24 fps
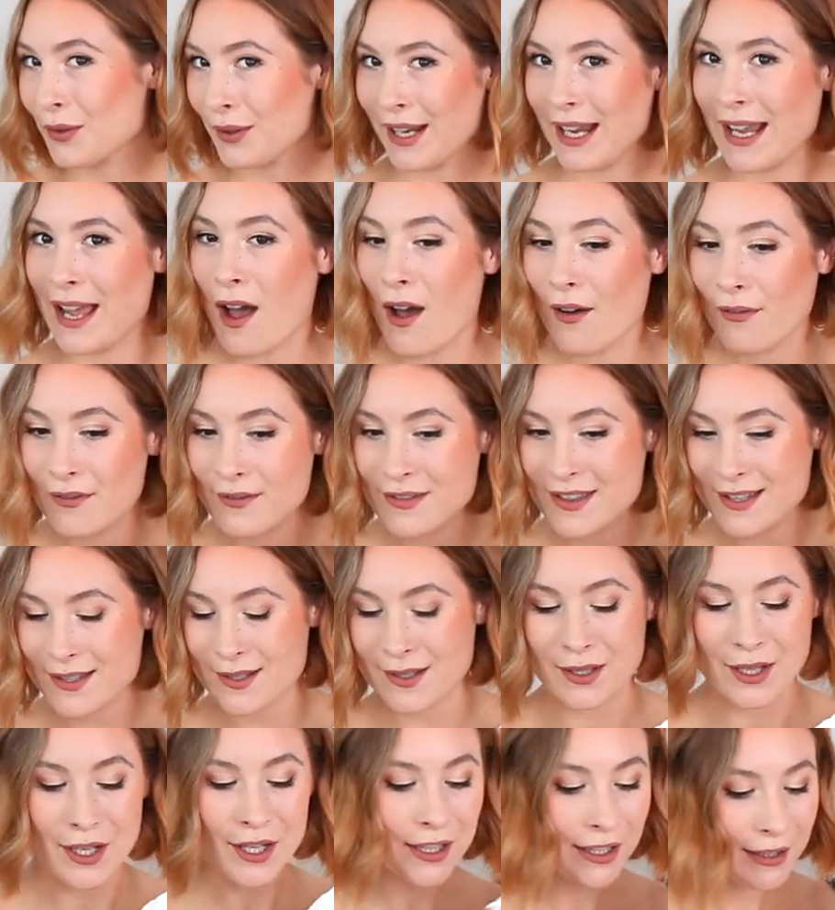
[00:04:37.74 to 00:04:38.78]
create off of
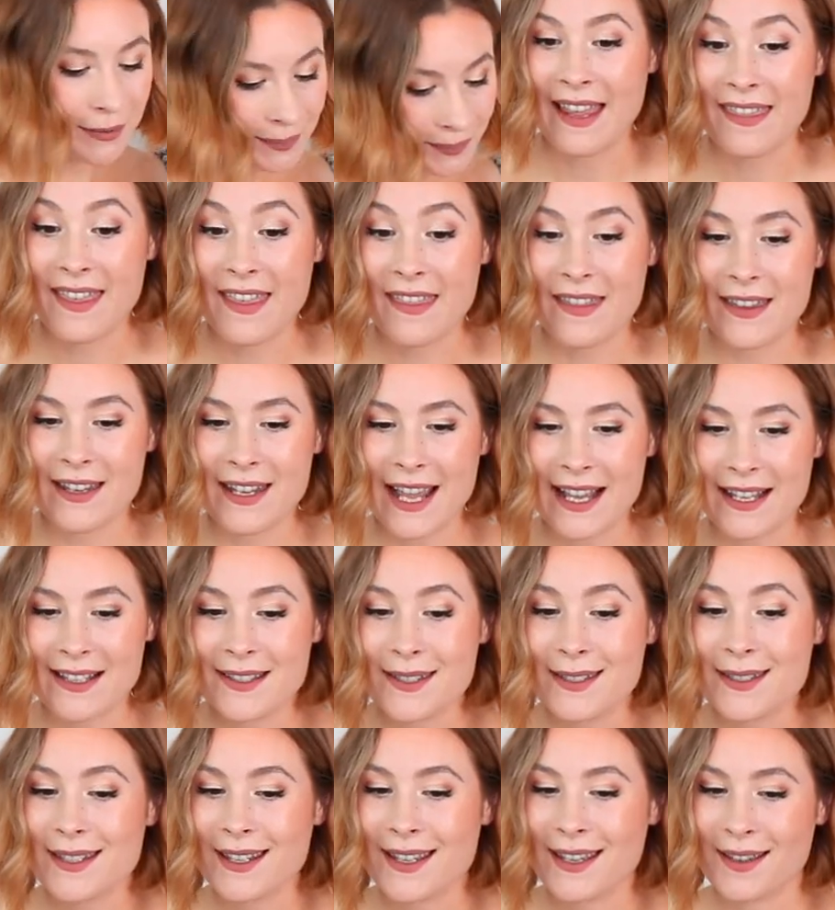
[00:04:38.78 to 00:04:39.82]
this look. And then the
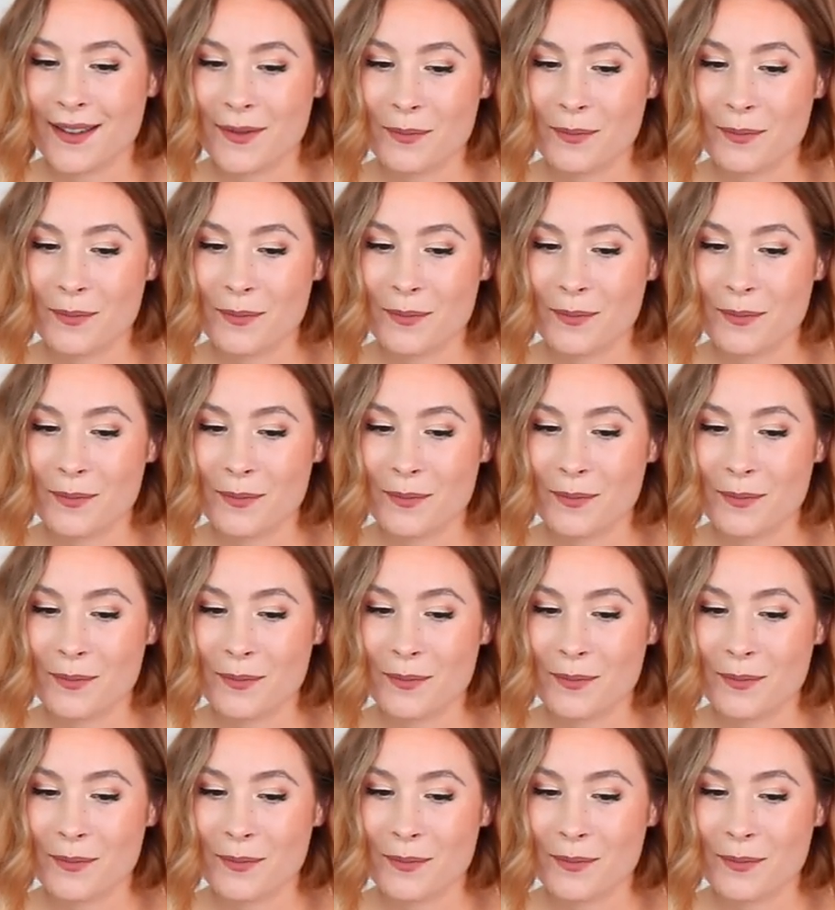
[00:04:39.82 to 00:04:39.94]
next